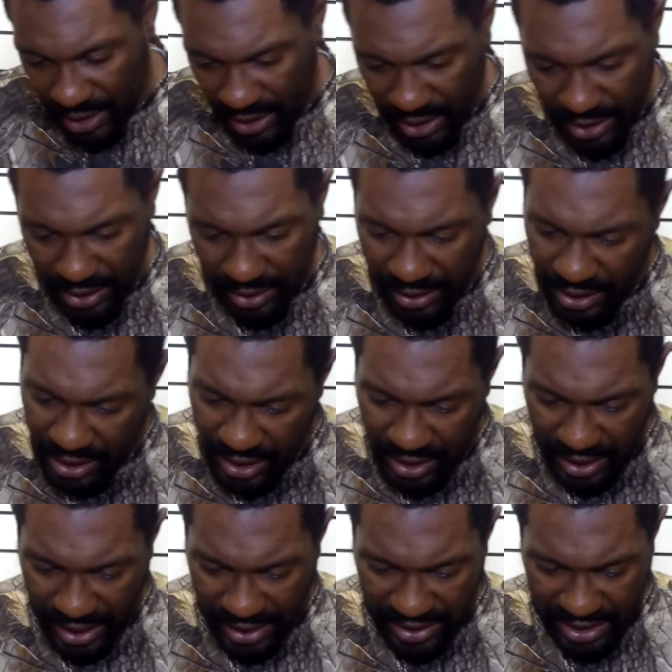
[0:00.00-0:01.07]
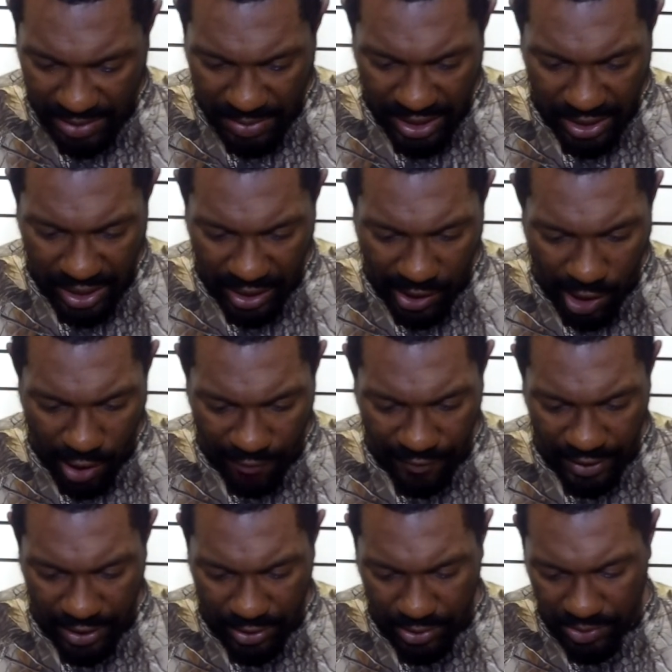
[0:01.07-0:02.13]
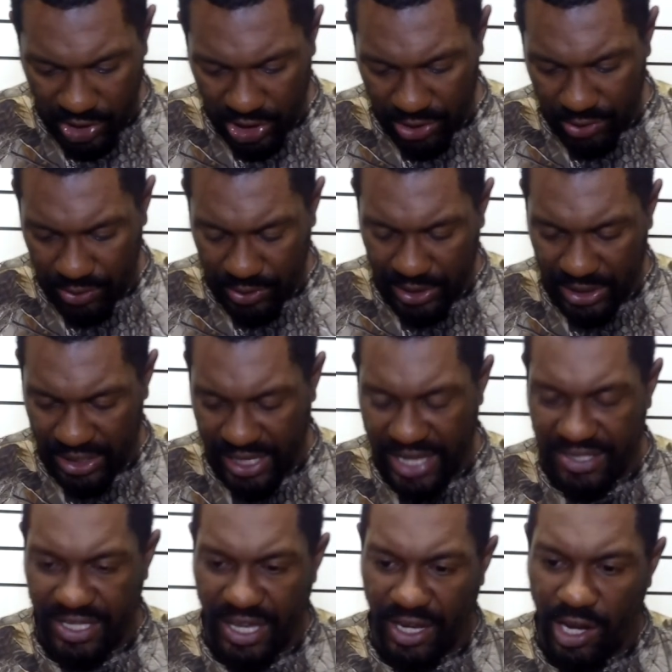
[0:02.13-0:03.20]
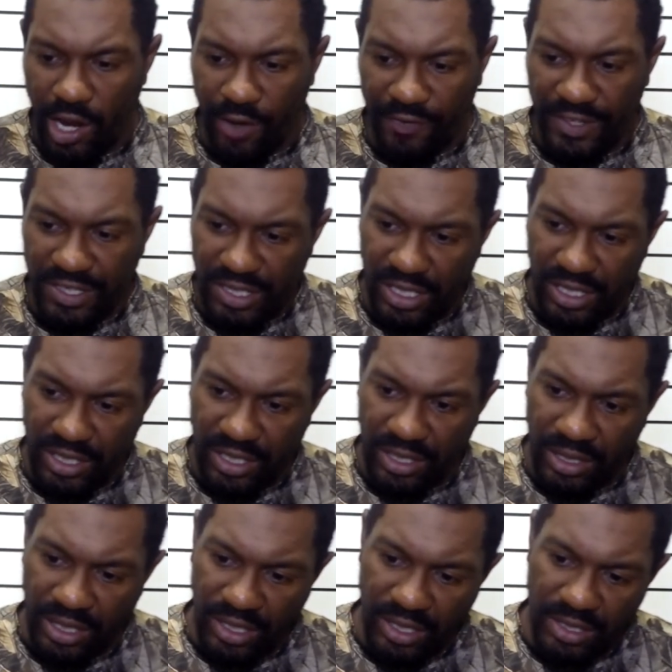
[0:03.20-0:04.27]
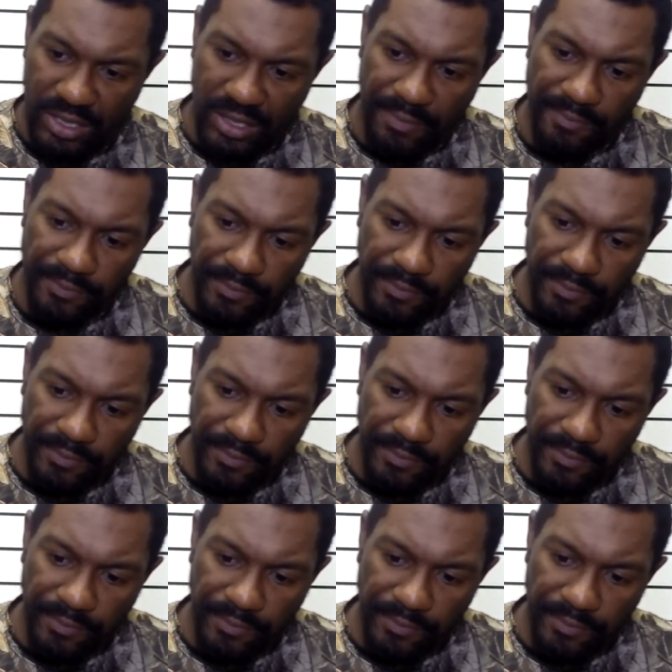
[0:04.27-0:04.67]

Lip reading: out. And I can smell that coffee on them too. It has that coffee scent in these.